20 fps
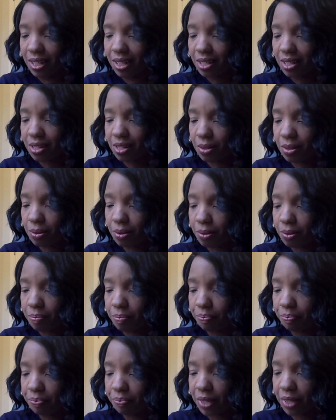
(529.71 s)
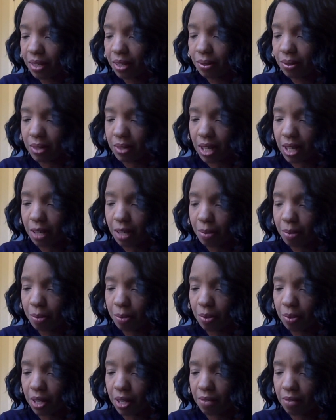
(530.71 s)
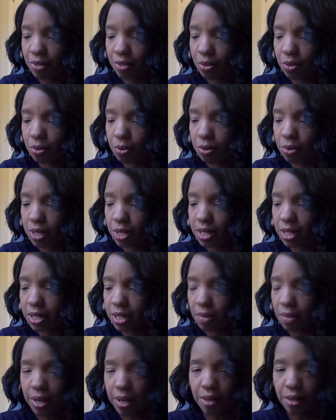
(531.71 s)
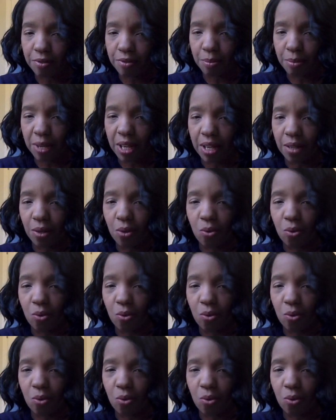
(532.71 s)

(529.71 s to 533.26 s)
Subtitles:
So I know a lot of people have totals they see right off the bat.